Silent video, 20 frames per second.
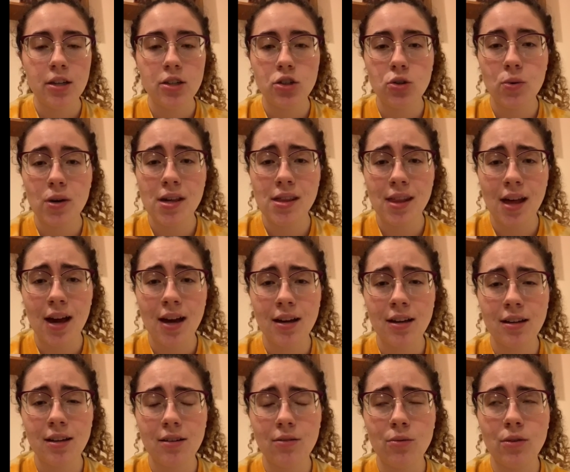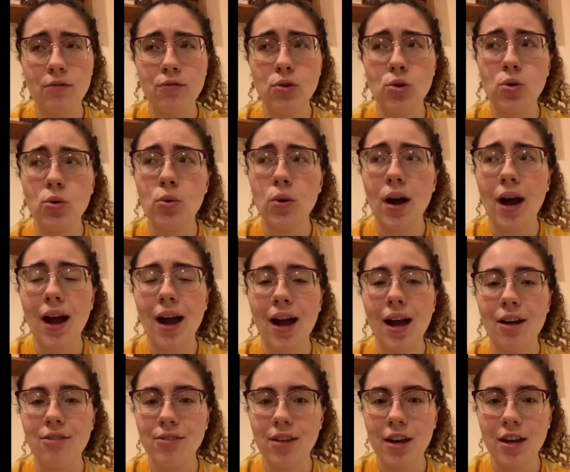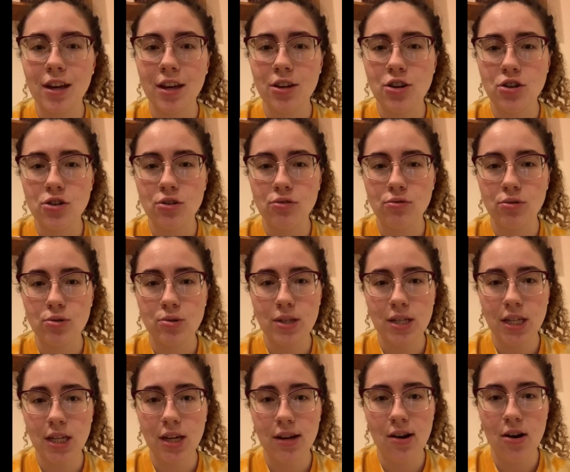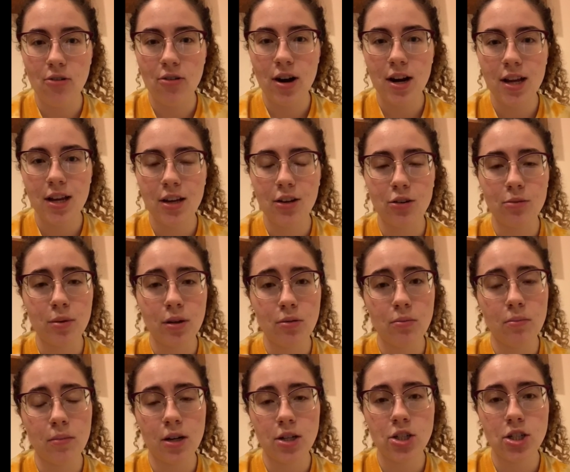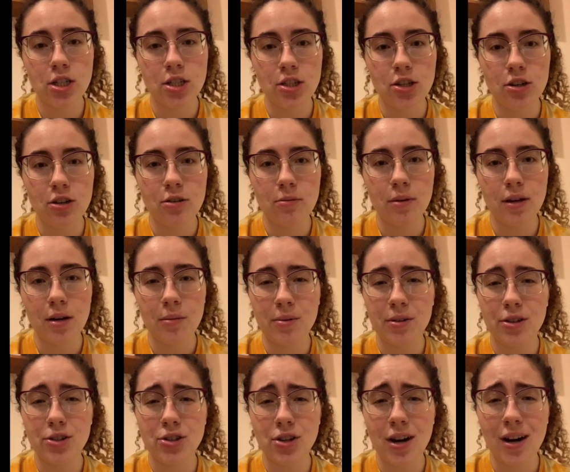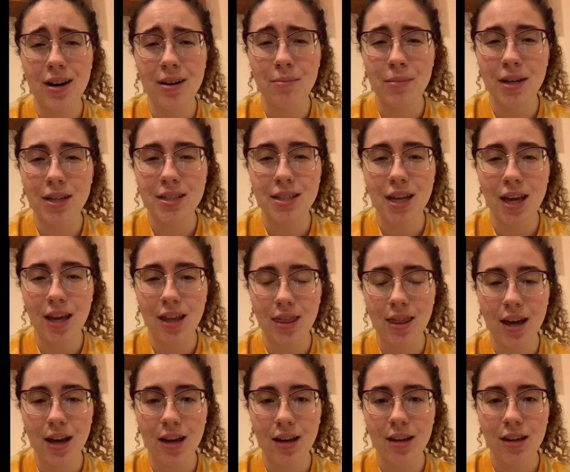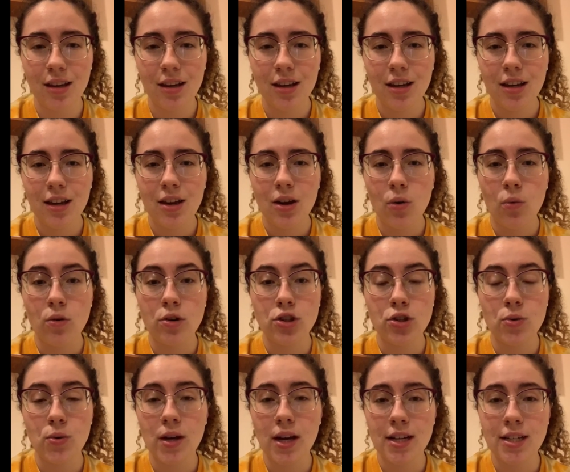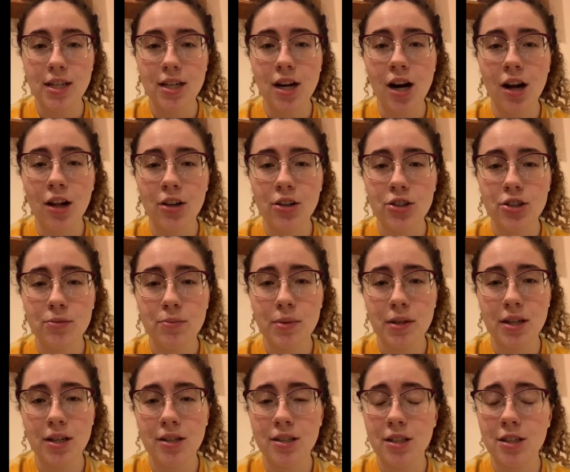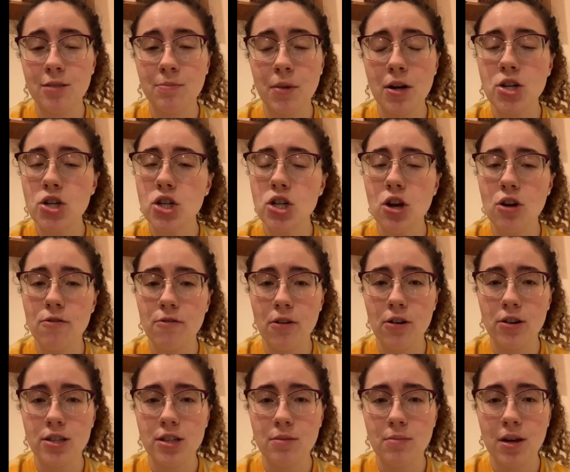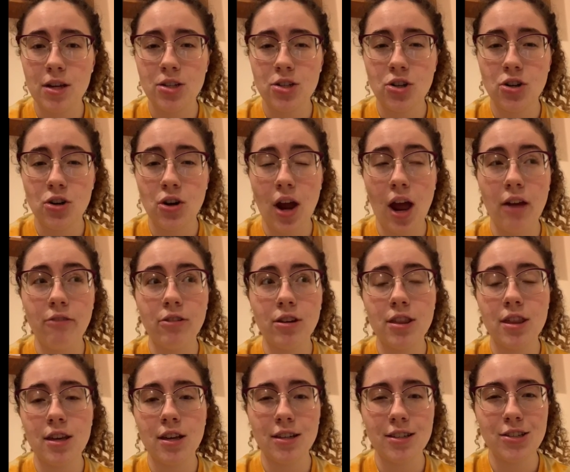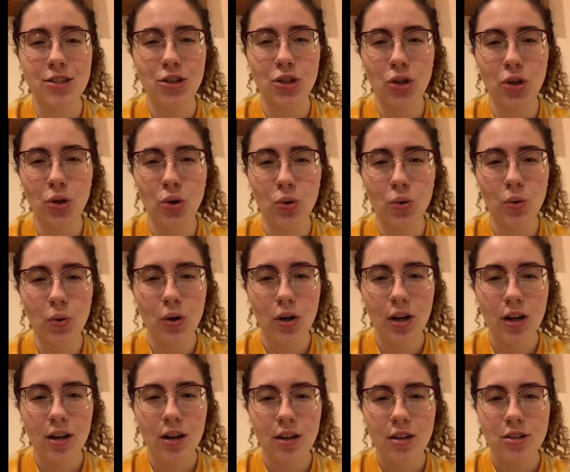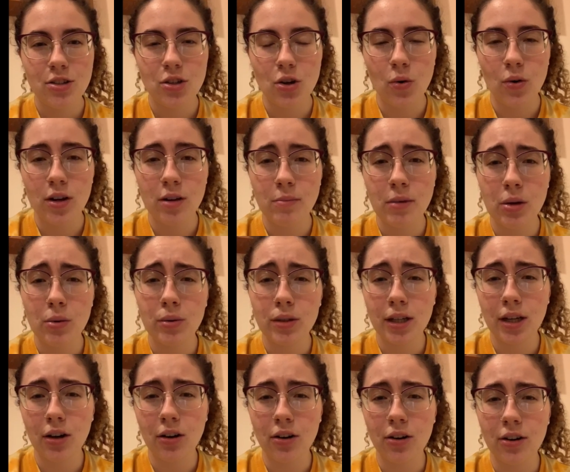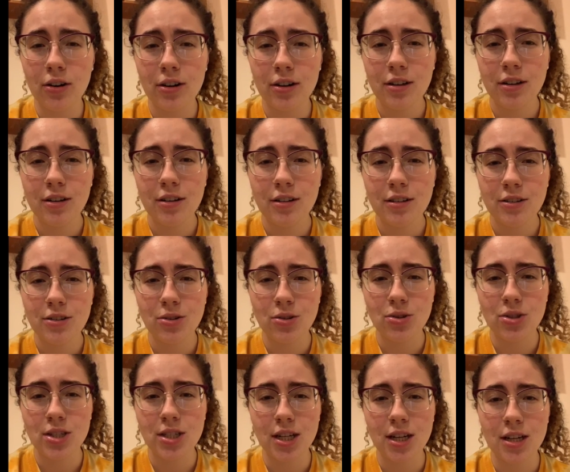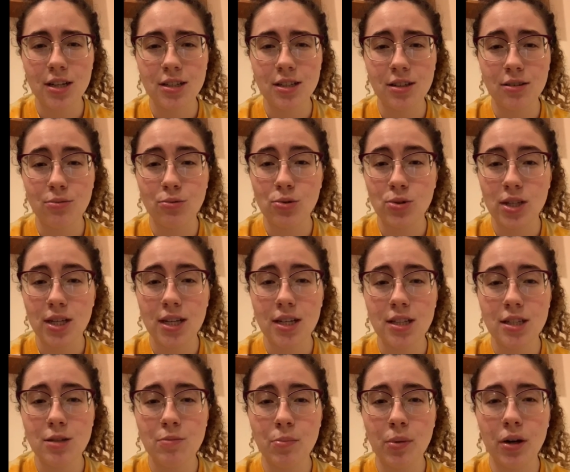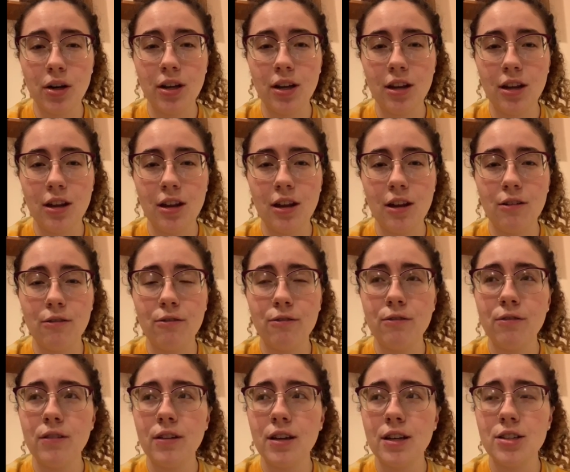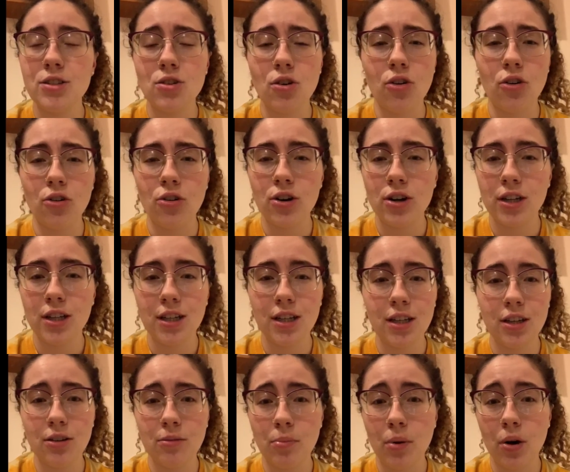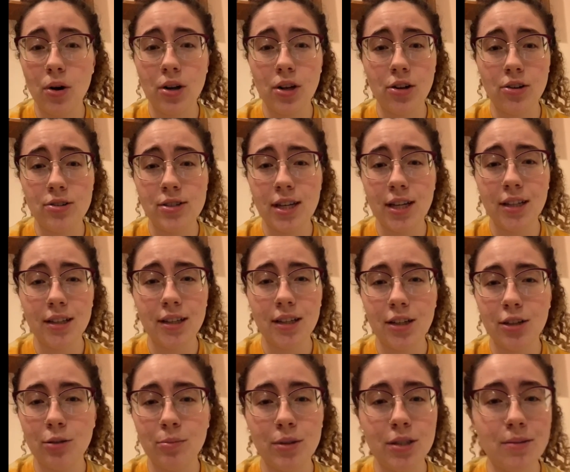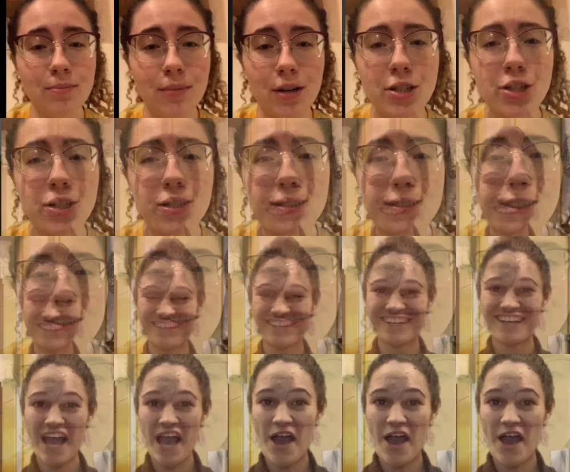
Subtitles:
Doing that, if you have that in your routine already, it'll be much easier to be able to try to maintain that once you get to college, because especially your first semester, everything is new. So it can be really hard to stick to routines, but if it's already part of your daily, it'll be much easier.